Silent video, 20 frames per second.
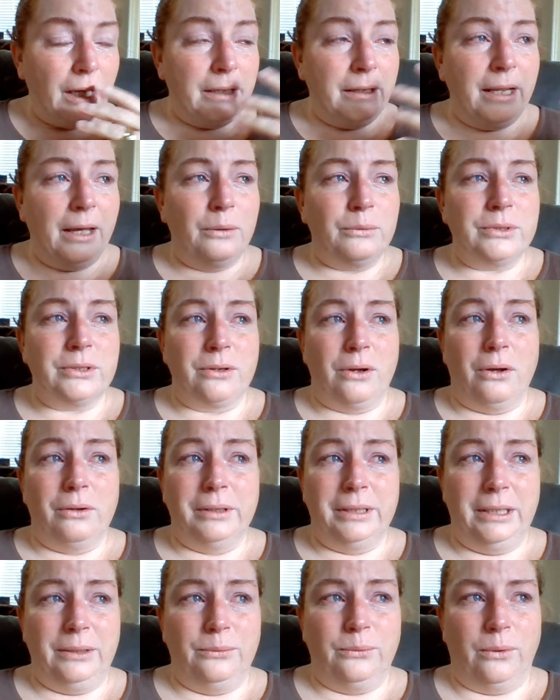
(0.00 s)
And that was
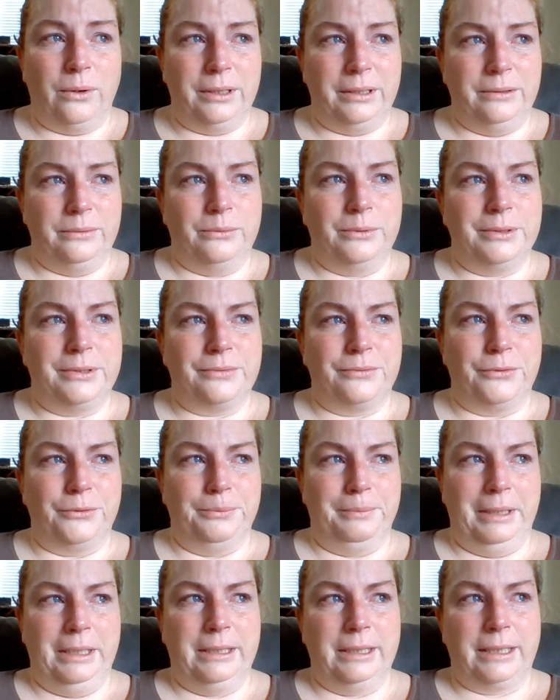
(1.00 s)
all he wanted, was
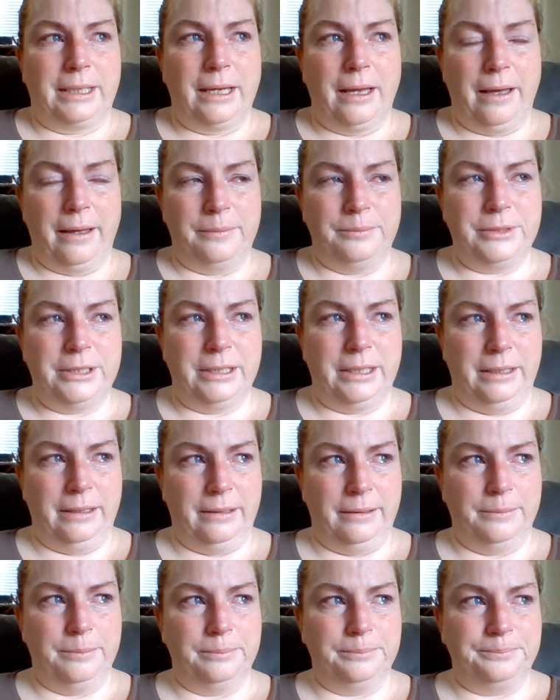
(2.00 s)
for me to come to
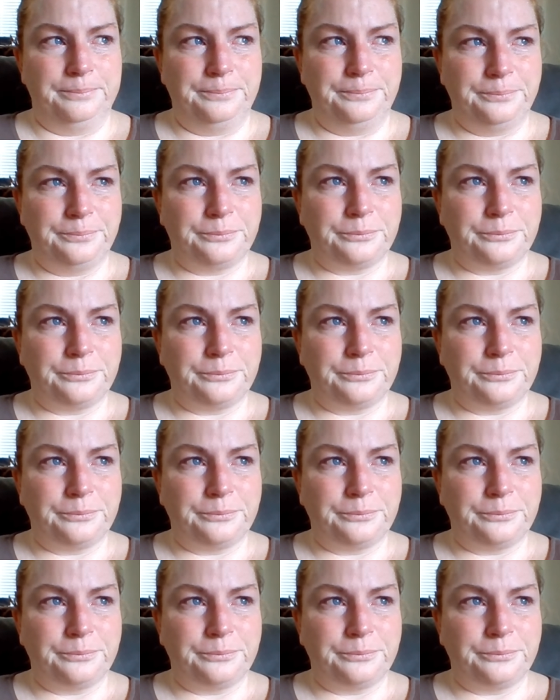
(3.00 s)
him